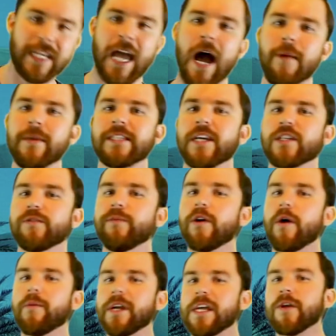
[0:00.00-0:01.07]
comment section below.
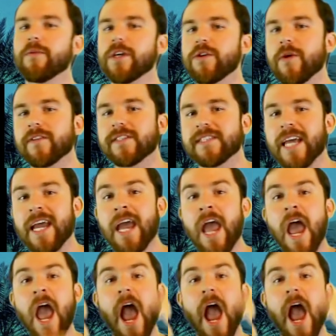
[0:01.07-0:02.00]
I want to hear what you have to say.